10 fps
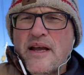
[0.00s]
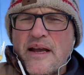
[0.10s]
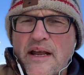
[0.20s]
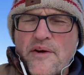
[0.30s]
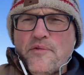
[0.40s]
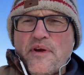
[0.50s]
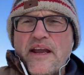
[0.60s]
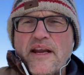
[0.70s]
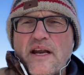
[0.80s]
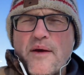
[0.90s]
at a
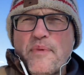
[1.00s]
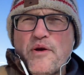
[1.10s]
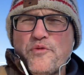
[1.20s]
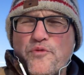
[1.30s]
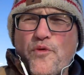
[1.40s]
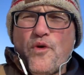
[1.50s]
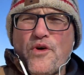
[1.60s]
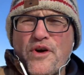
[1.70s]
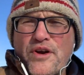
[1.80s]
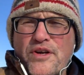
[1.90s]
rate about
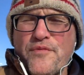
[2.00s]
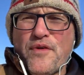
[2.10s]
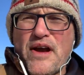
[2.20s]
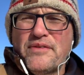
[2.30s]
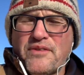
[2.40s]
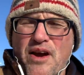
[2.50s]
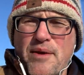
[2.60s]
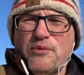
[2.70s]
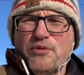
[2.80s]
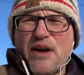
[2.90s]
four to five
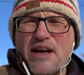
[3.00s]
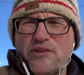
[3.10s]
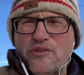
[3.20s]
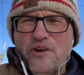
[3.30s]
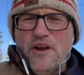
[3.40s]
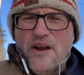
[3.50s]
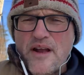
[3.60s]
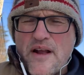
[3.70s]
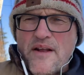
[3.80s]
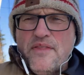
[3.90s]
times faster
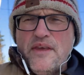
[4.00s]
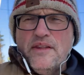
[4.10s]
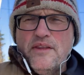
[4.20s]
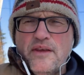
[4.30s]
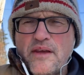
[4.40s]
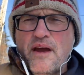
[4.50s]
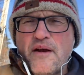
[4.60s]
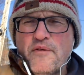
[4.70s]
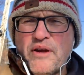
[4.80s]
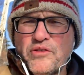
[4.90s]
than the
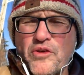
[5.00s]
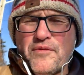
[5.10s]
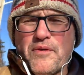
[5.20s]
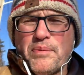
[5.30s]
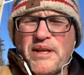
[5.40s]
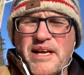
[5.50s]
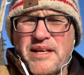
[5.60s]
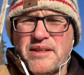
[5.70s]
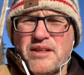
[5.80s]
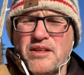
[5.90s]
rest of the
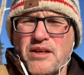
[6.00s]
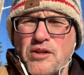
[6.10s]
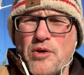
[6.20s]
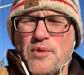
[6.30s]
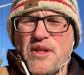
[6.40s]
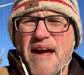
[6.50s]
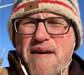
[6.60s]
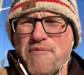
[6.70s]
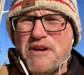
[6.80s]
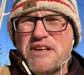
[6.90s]
planet, than the global
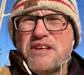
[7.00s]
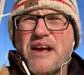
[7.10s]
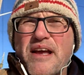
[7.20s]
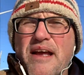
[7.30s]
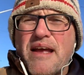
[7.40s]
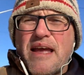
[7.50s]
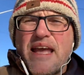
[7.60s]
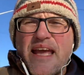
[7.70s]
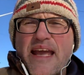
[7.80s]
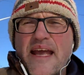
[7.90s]
average.
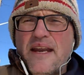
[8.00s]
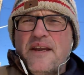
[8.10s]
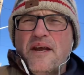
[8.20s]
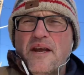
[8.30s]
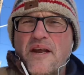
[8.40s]
And